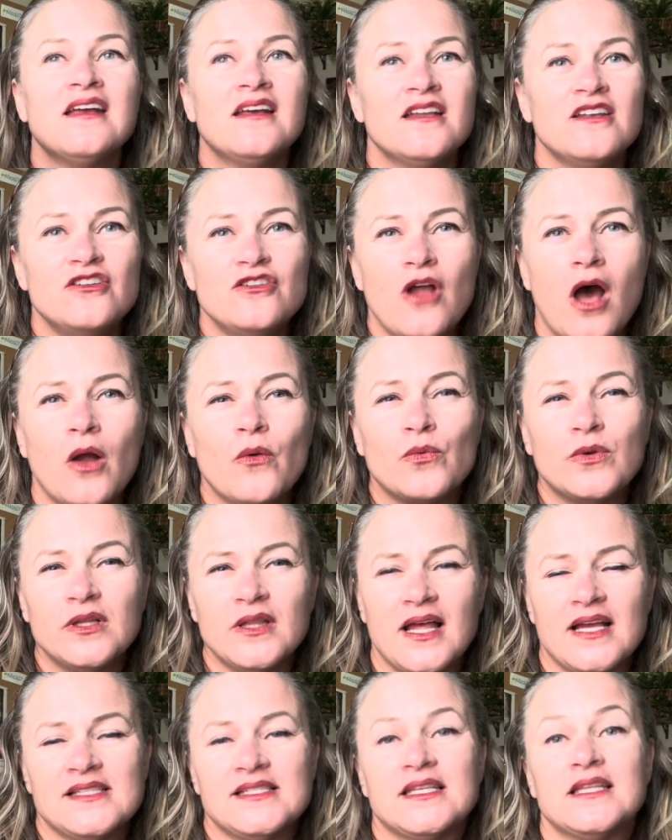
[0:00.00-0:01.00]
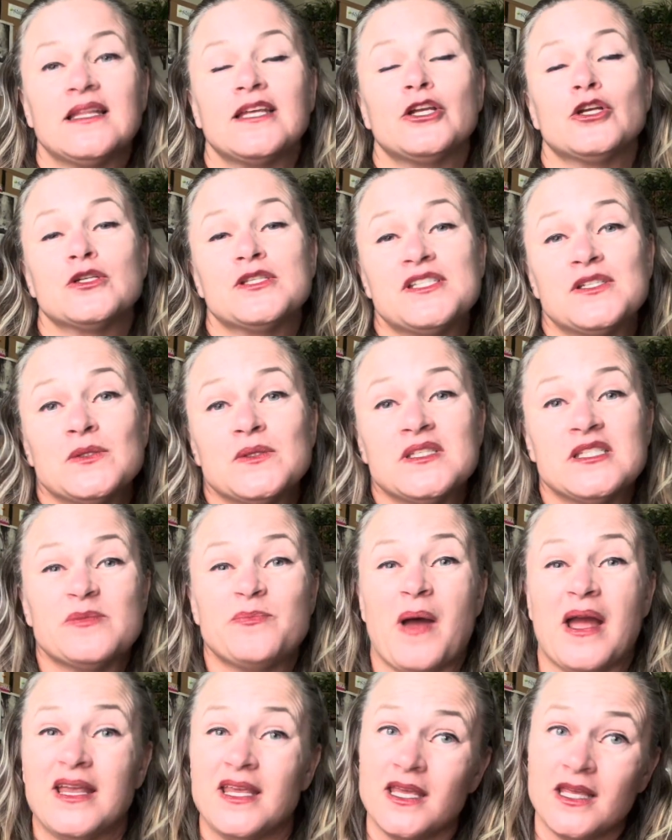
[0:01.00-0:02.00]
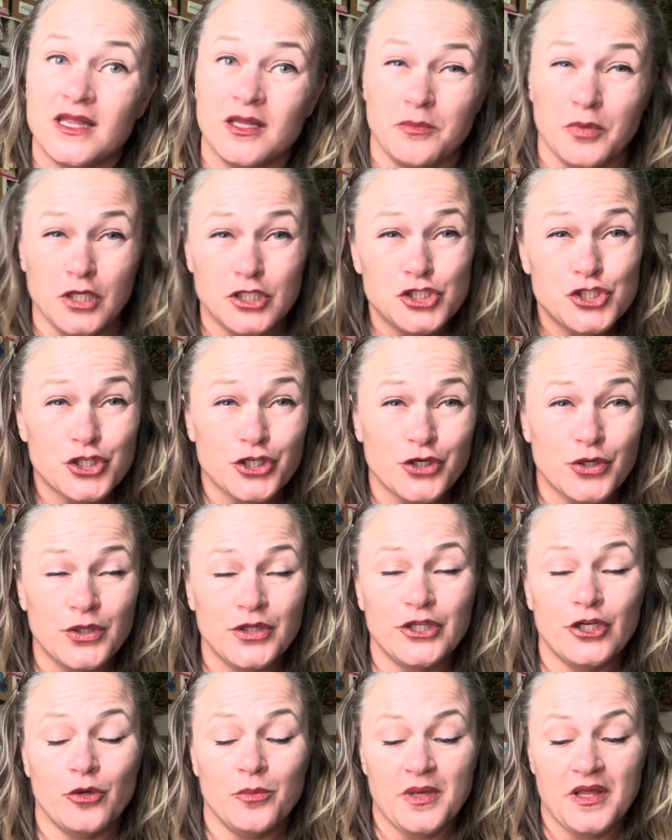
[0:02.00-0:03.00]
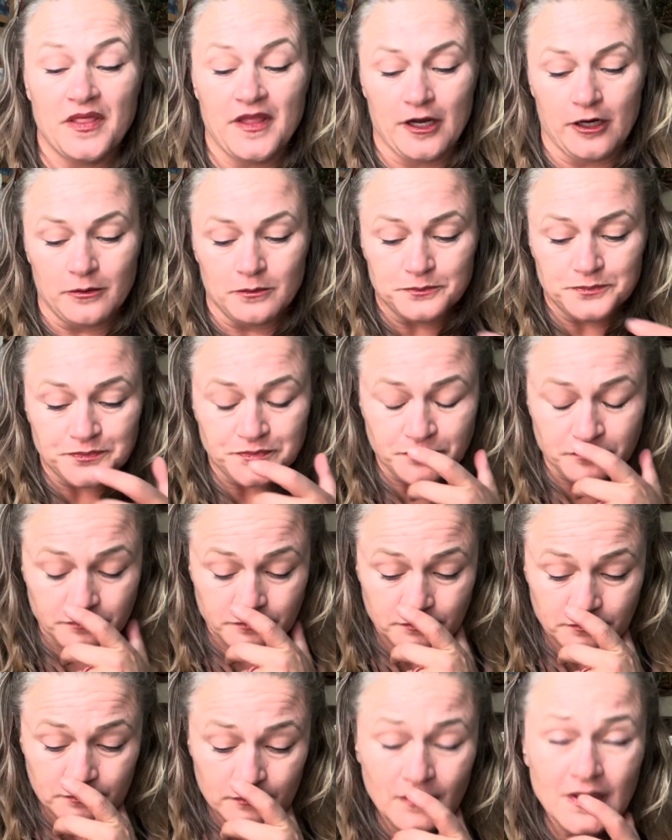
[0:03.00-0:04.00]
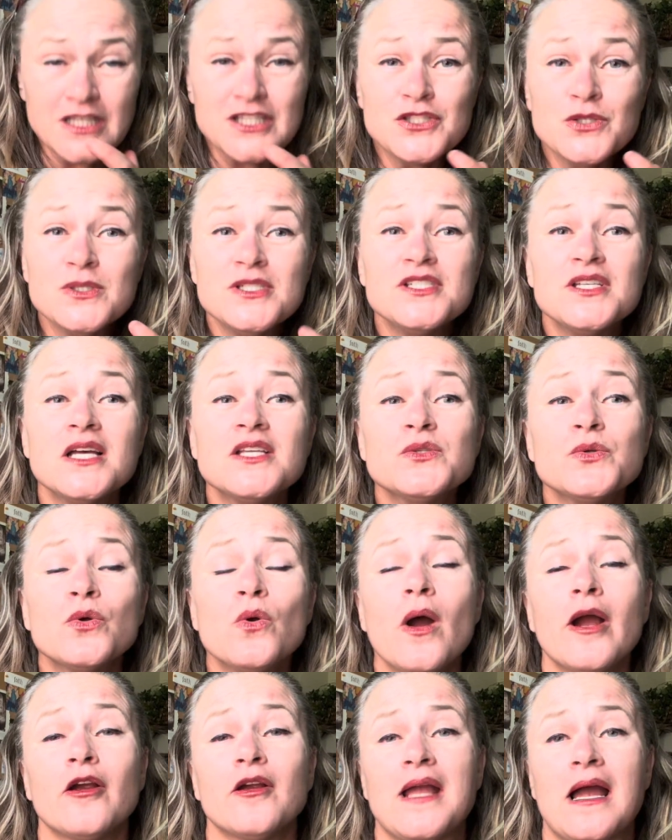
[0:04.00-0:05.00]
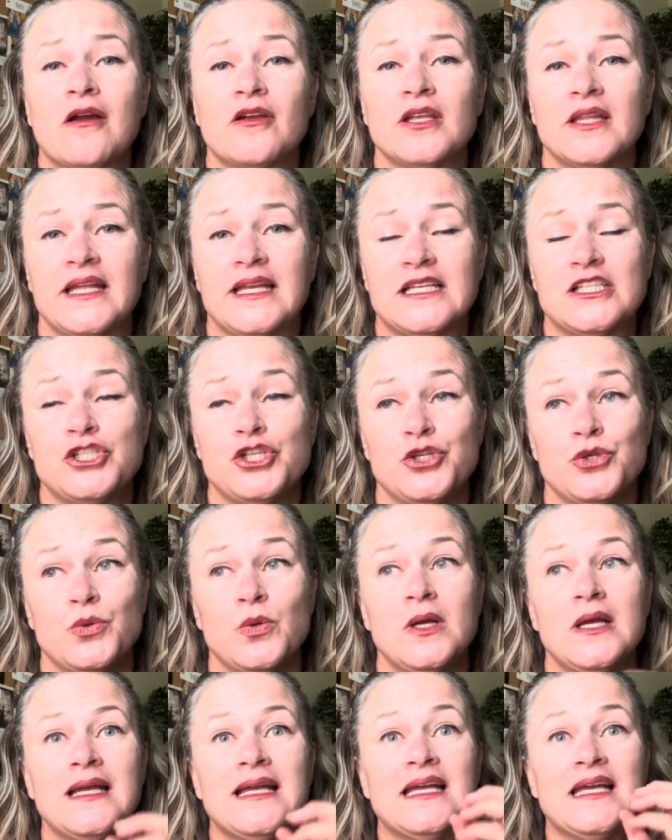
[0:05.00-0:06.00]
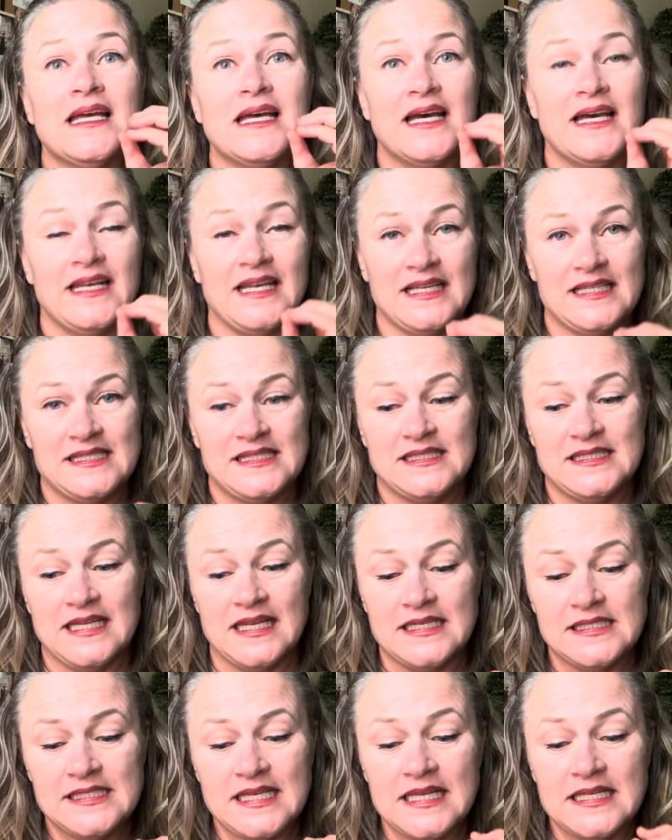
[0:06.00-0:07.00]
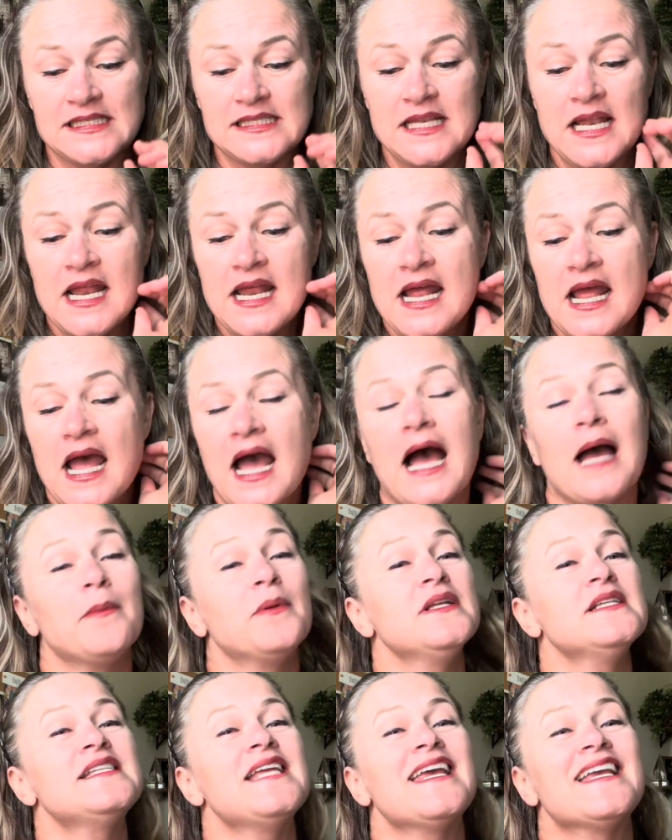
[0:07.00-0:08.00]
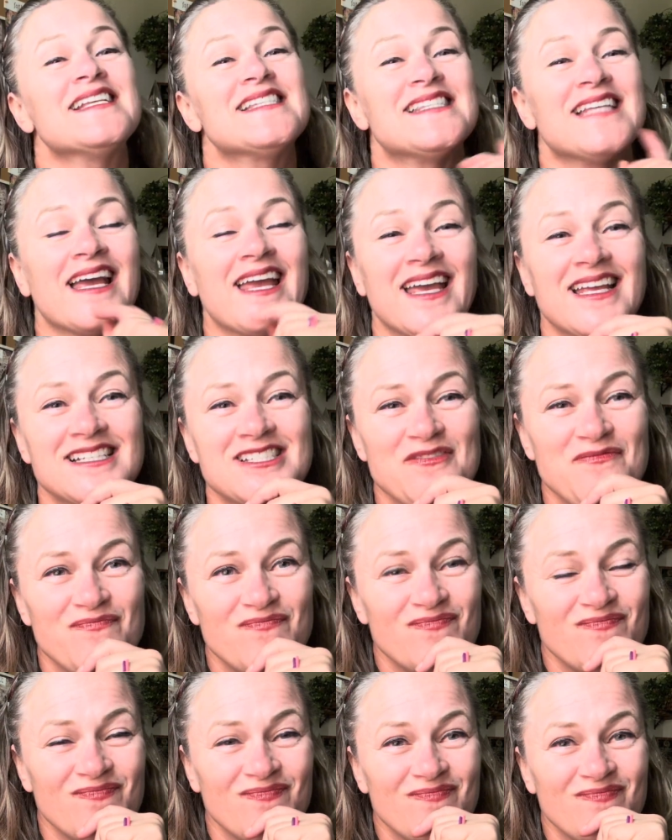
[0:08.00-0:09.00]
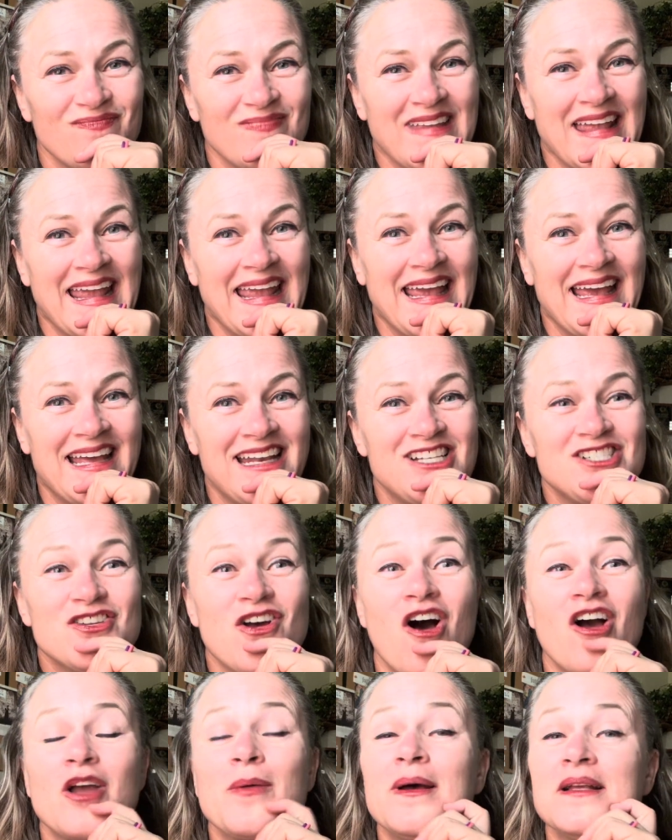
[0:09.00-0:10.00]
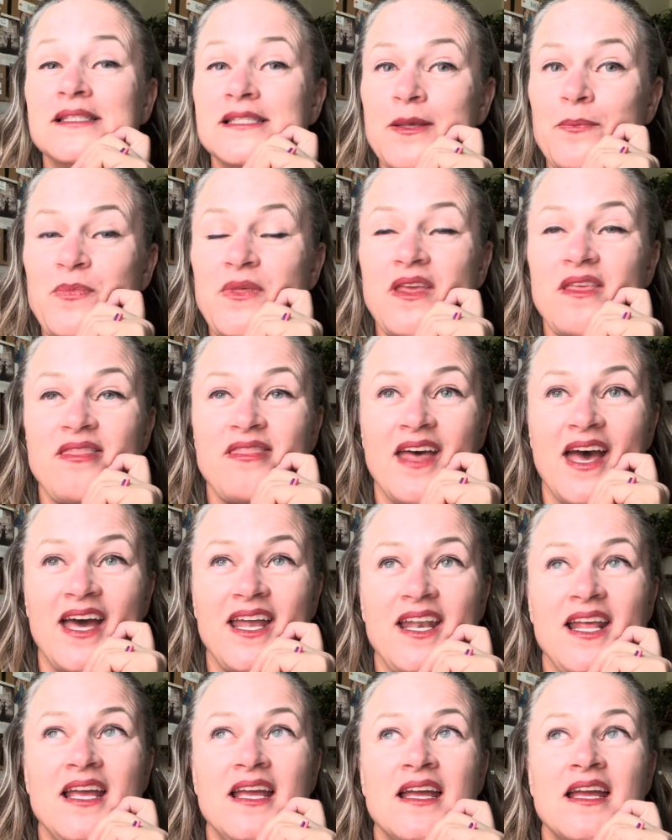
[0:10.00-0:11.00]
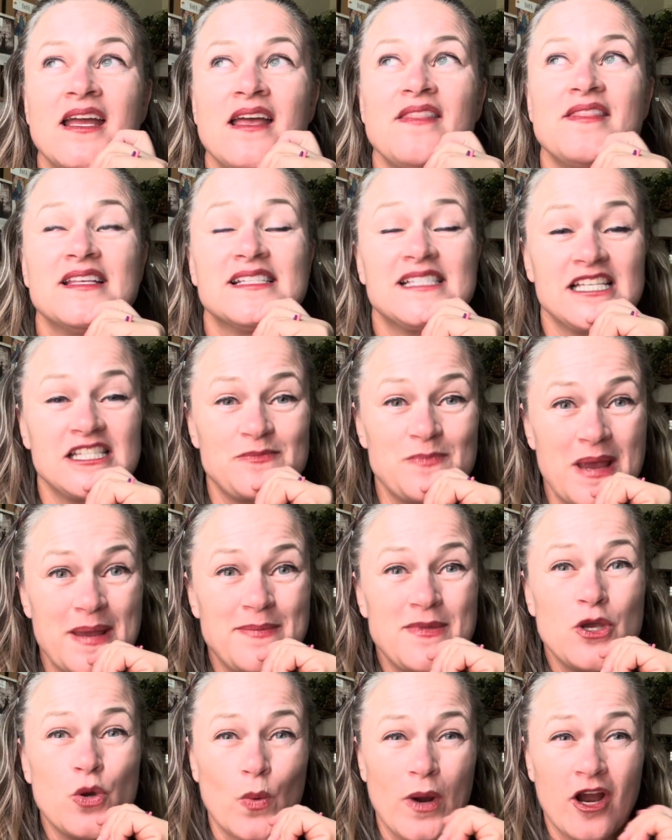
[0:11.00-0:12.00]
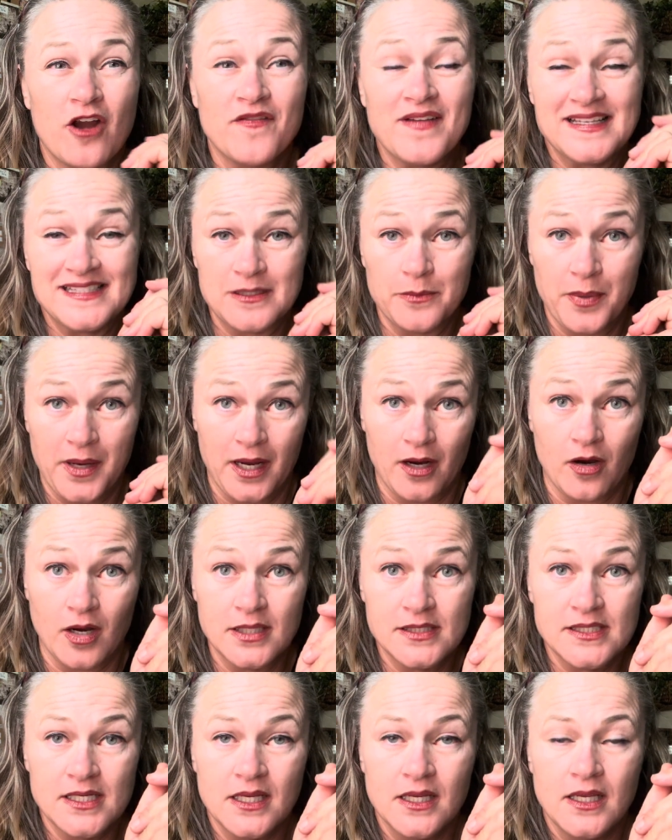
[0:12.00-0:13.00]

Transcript: not realizing like you're still spiking the blood sugar a little bit there. So it does require calculating to an extent. And I'm going to take a second and talk about something that this has made me aware of as a parent.